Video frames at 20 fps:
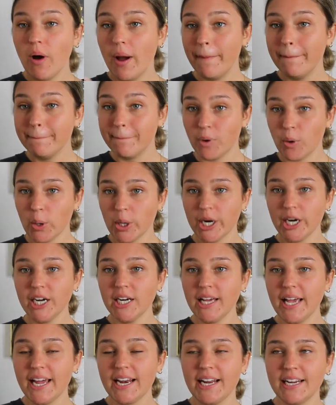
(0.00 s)
I'm bored
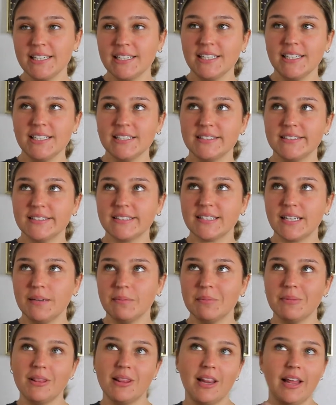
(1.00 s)
and I need
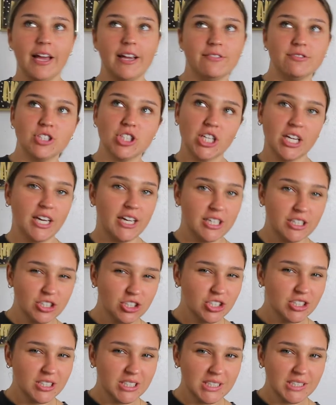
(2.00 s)
some life
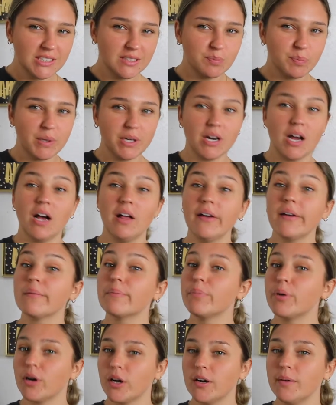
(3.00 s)
changes, but not
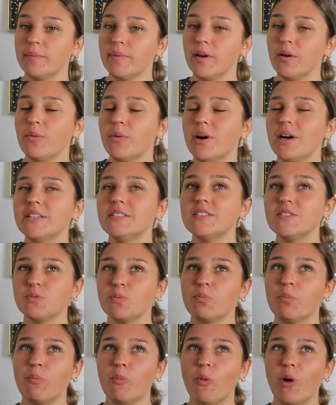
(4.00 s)
like permanent ones,
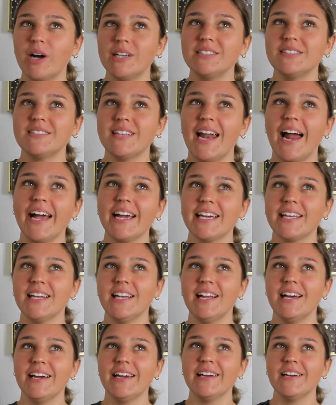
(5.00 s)
ones that I can
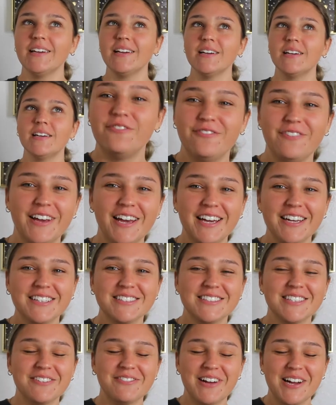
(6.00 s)
like
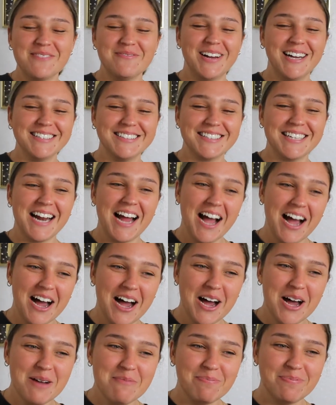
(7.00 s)
fix if I mess it
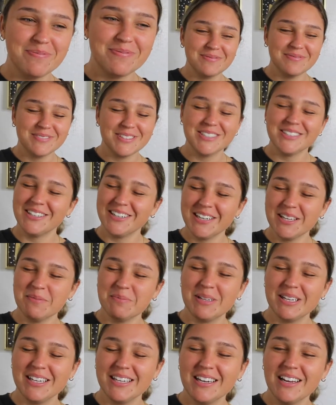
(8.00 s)
up, you know what I
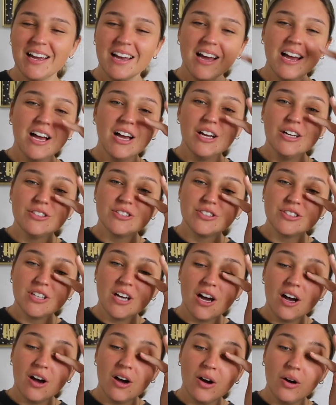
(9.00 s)
mean? So
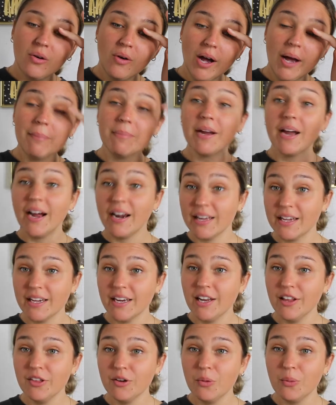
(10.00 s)
I'm cutting
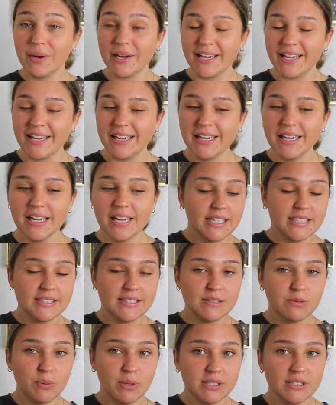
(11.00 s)
another wig.
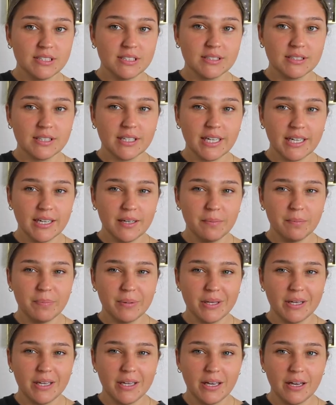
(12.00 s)
This one's gonna
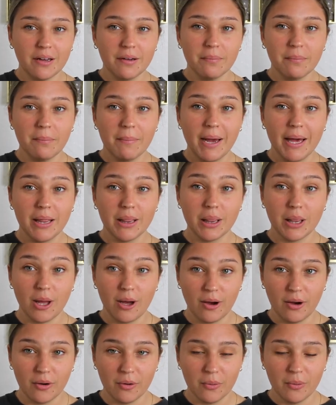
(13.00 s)
be my
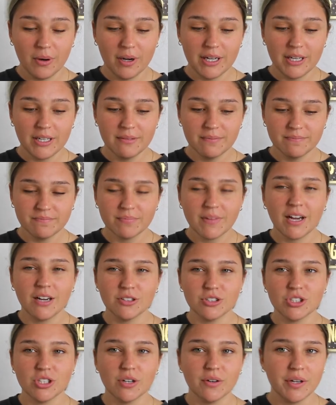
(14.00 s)
long one. I'll
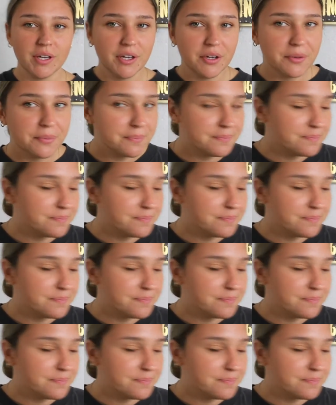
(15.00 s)
show you.